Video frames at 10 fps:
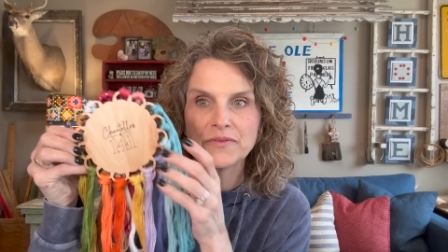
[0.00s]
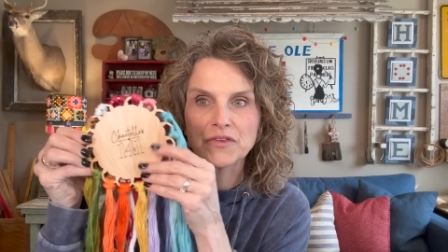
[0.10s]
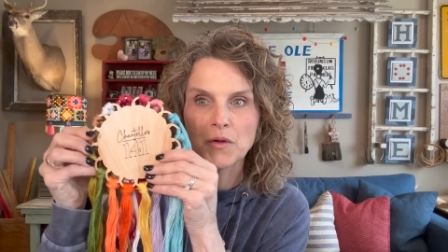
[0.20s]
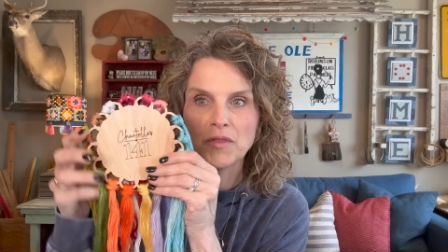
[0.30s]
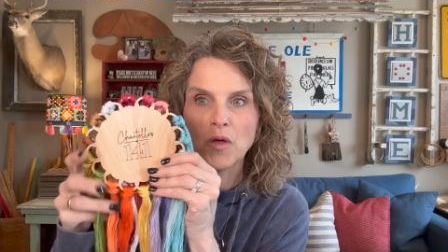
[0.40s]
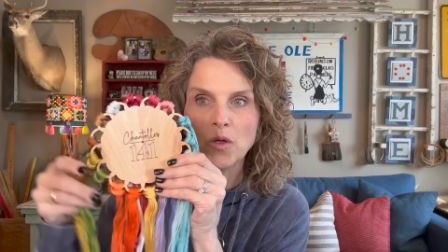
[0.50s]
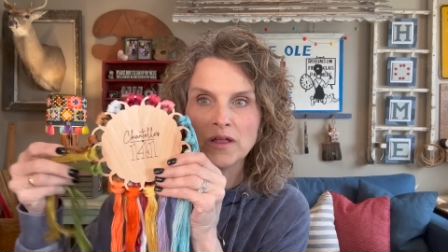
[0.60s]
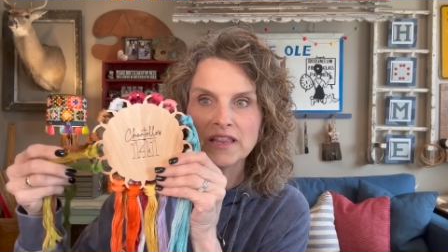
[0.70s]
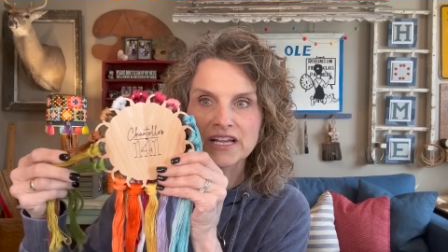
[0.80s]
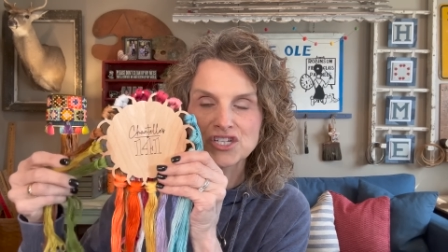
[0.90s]
So the whole
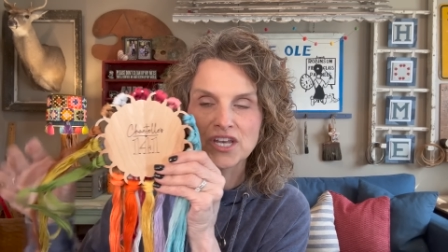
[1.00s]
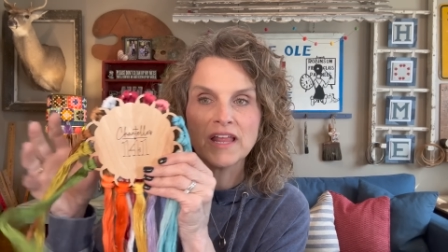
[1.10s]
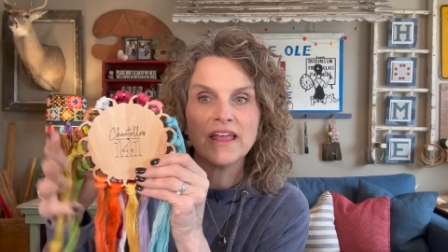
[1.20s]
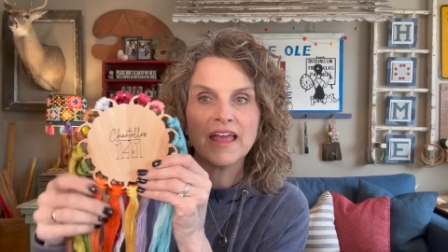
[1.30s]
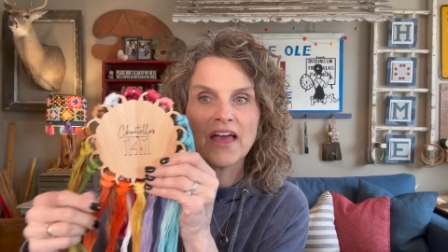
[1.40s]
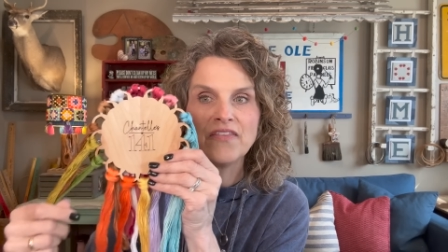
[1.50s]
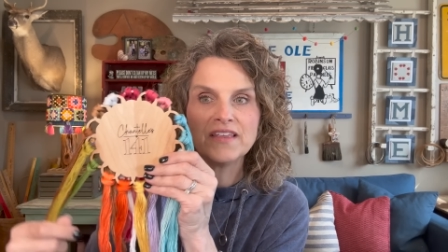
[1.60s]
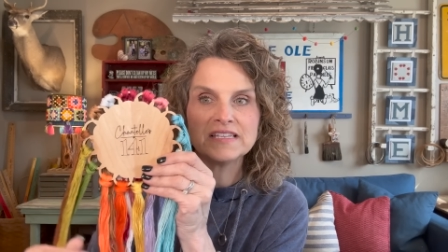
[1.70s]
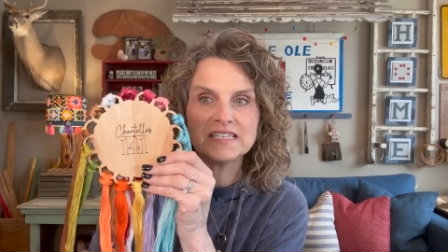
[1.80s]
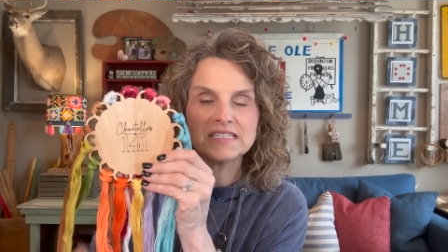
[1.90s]
collection, and
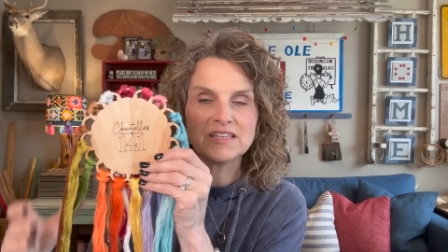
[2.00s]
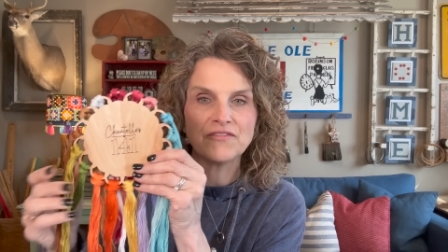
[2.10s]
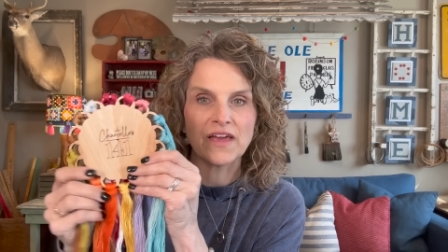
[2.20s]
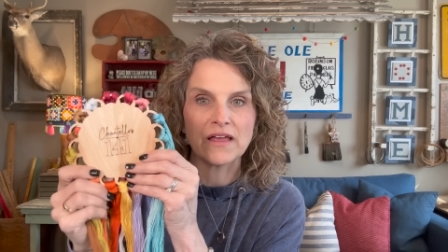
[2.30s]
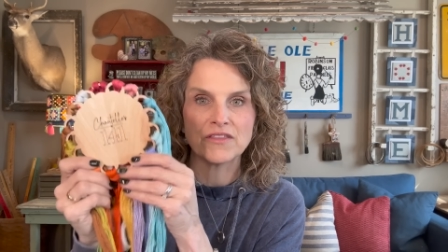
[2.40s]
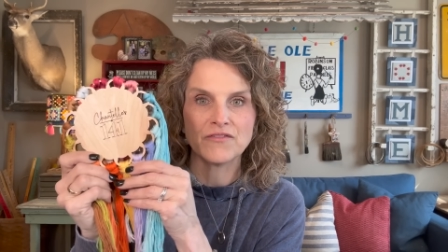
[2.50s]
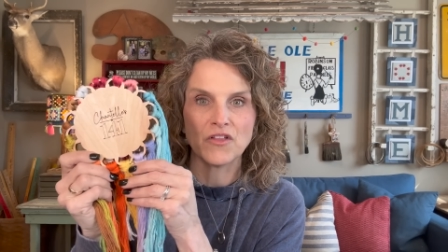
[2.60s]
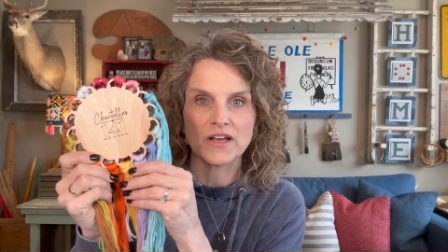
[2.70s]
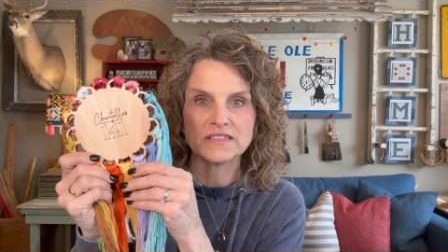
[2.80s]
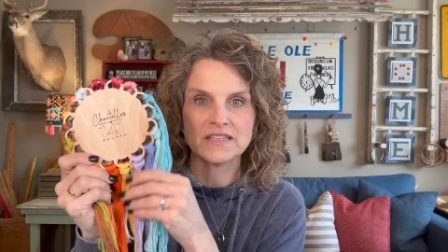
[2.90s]
this is the
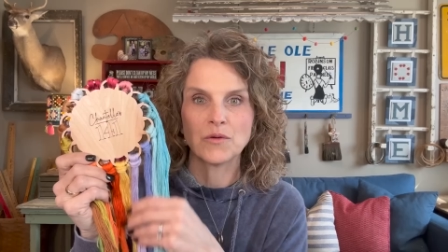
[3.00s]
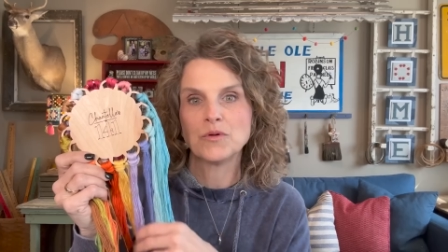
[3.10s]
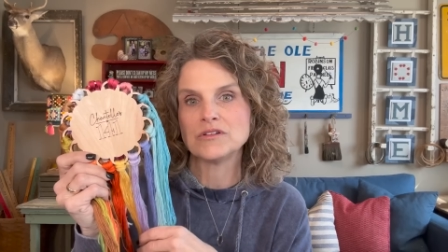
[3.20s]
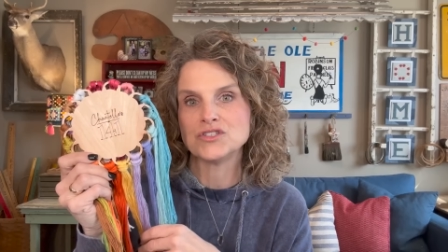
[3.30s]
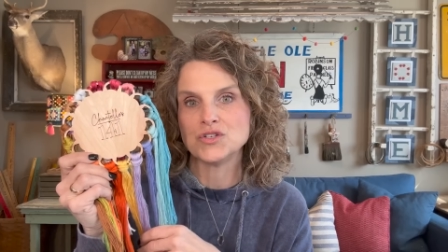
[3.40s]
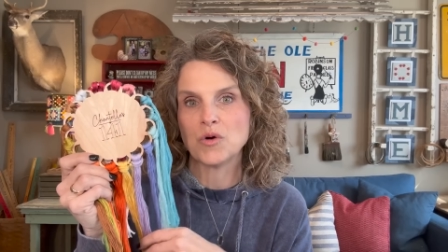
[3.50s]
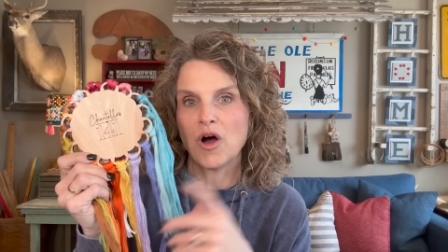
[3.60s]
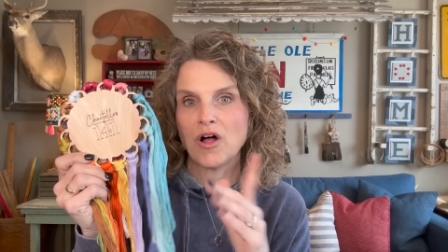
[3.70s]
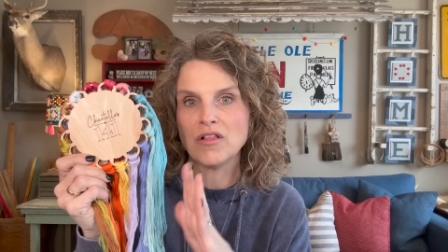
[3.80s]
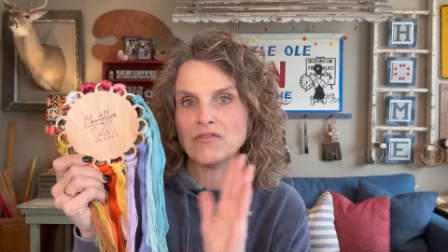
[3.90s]
floss that will do
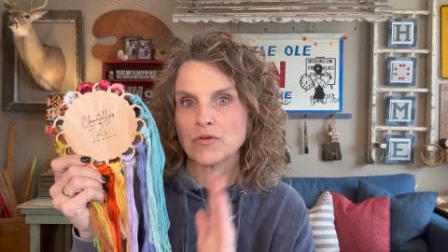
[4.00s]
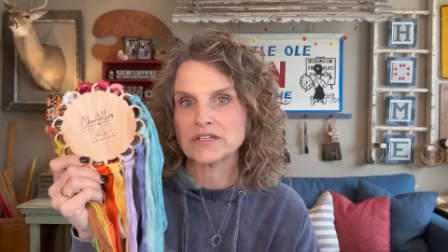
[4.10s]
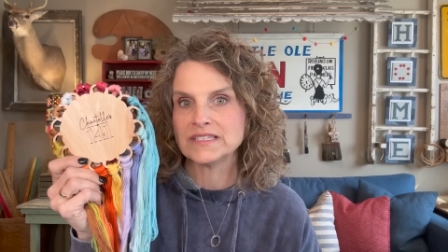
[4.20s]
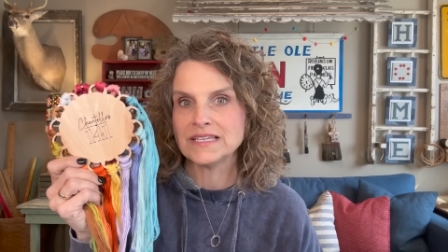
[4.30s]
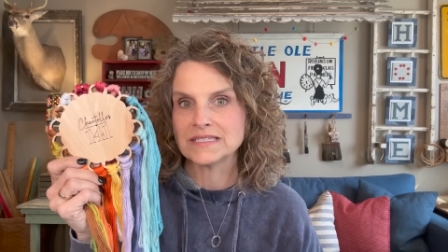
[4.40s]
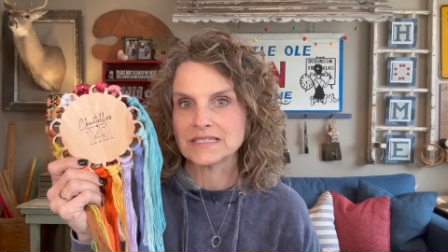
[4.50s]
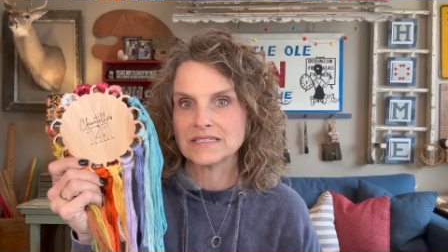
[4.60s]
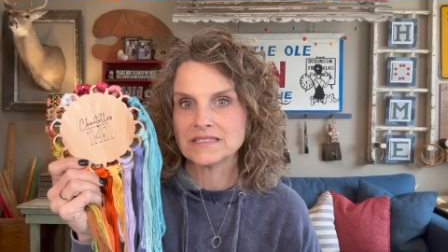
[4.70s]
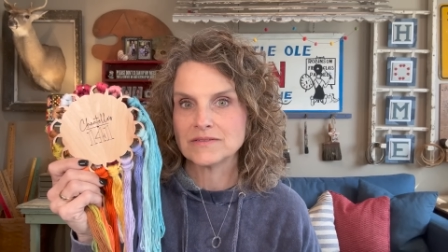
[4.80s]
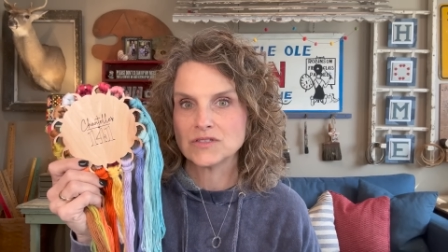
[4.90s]
all 4
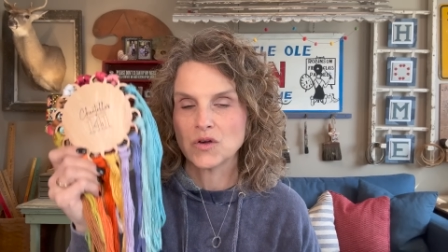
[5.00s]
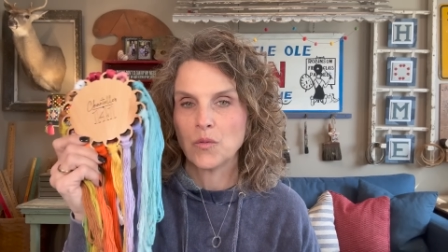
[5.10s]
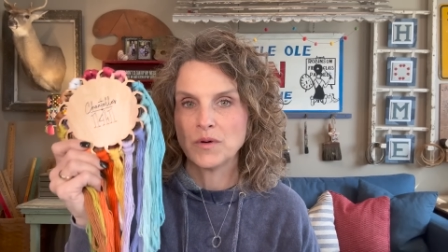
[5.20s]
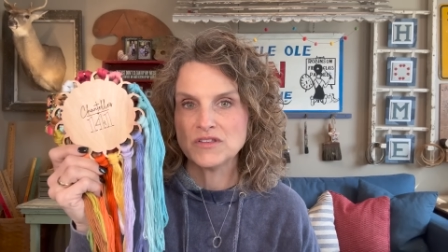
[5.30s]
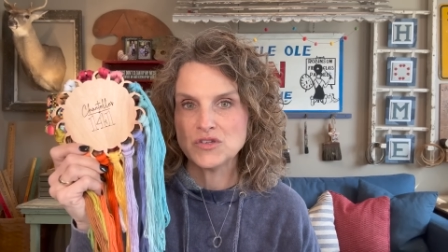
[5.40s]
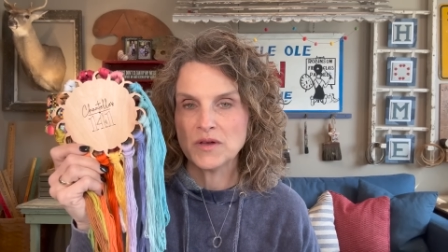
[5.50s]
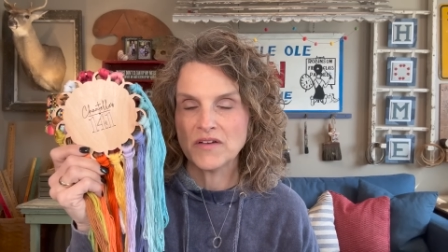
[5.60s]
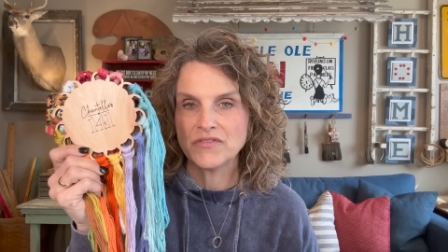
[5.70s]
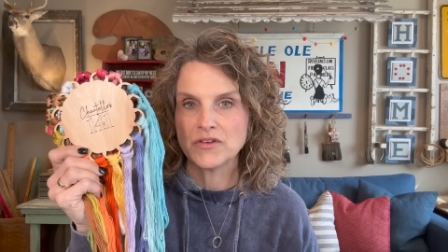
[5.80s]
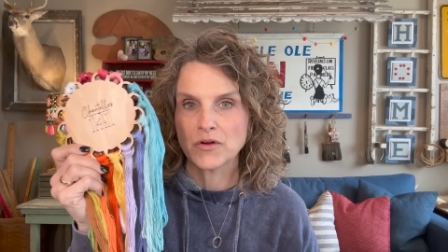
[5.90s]
seasons. So once you
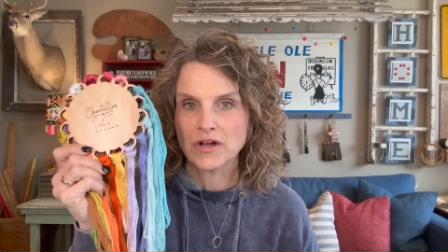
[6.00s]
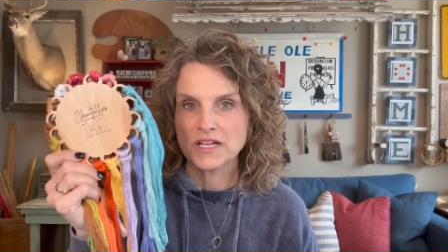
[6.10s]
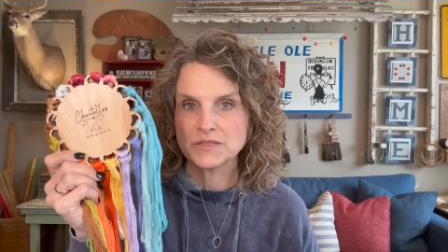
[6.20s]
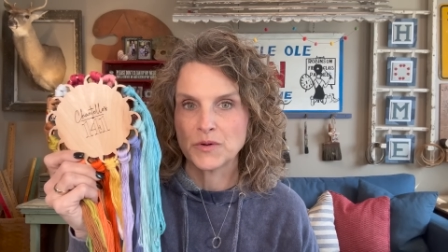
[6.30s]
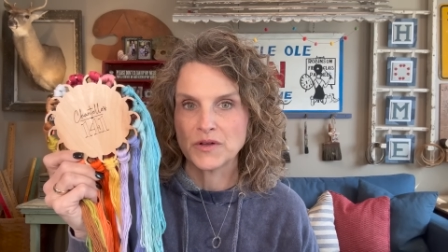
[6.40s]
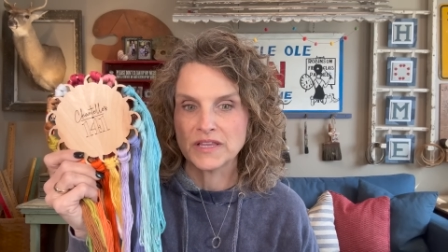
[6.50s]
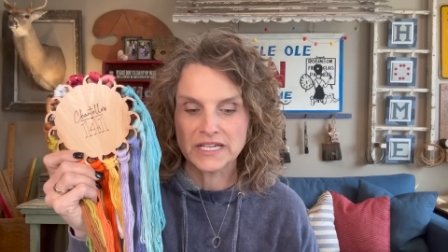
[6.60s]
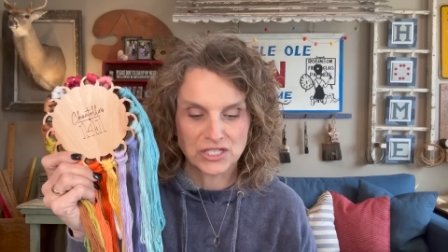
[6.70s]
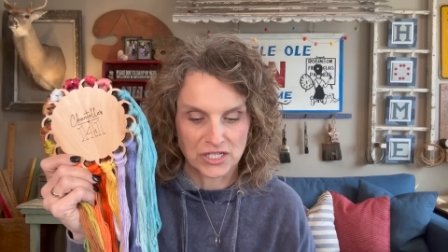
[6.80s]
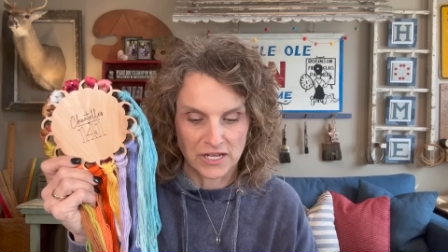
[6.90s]
have your Cosmo
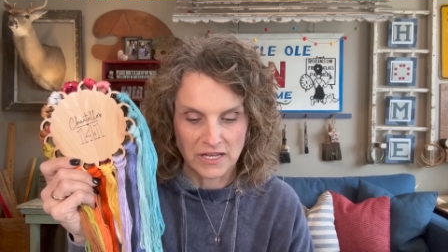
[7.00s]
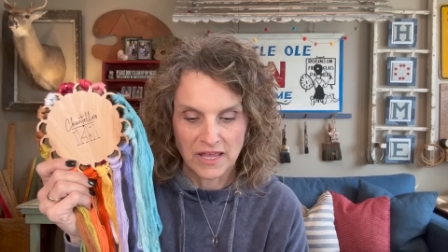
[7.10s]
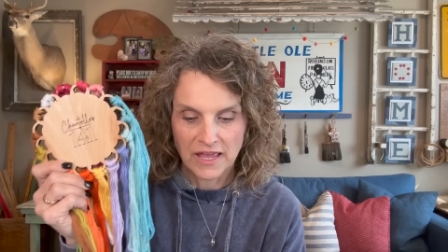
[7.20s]
collection